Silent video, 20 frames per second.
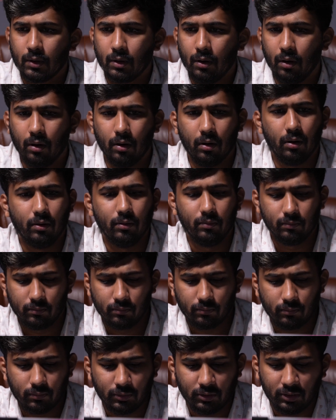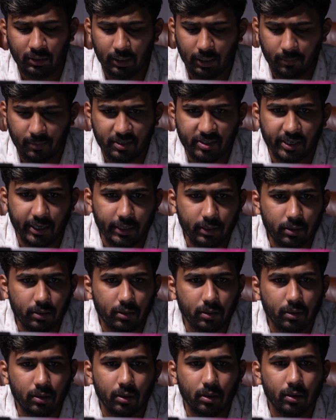Um, let me check.
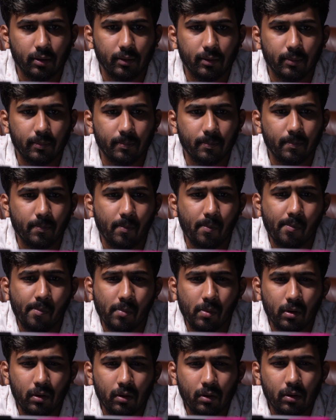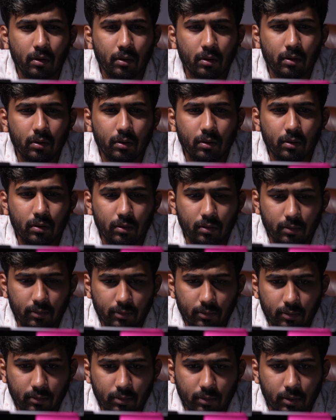Um,
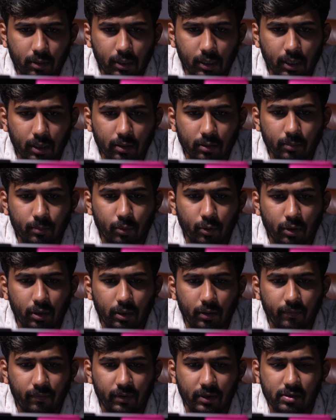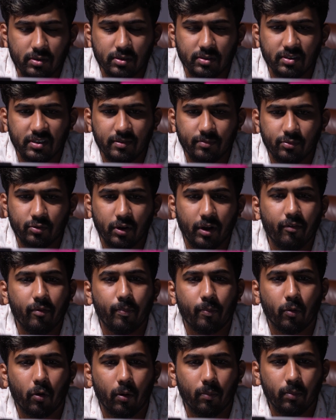yeah, the booking feature seems to have a
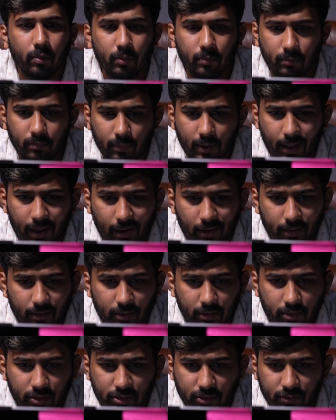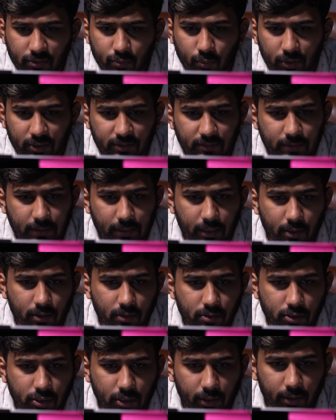problem. And just one
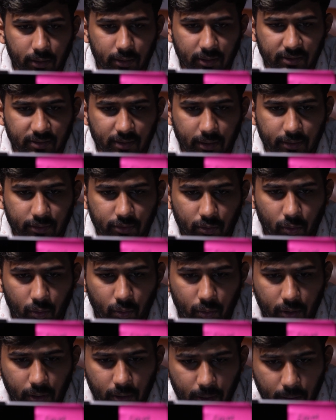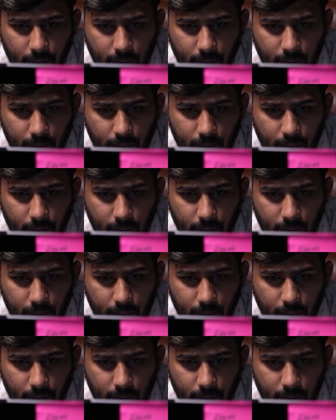second, checking the site's code.